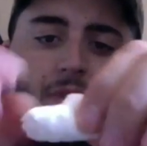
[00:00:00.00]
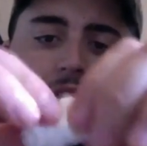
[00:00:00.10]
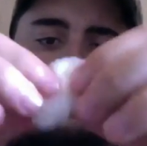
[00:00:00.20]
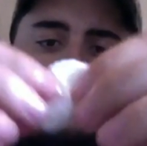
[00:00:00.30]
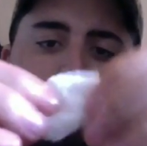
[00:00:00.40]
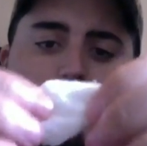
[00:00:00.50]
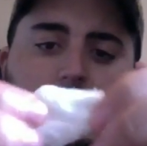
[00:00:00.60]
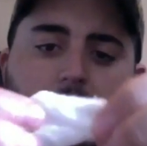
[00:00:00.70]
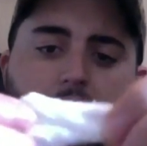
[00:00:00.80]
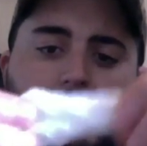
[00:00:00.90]
kind of spread
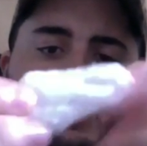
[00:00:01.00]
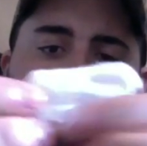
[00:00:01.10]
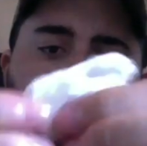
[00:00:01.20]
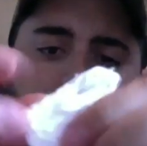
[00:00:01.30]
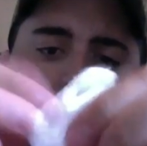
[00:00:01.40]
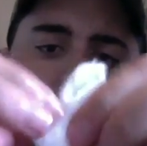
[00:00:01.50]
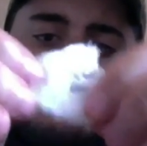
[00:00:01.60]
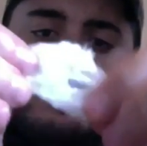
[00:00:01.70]
it out like this.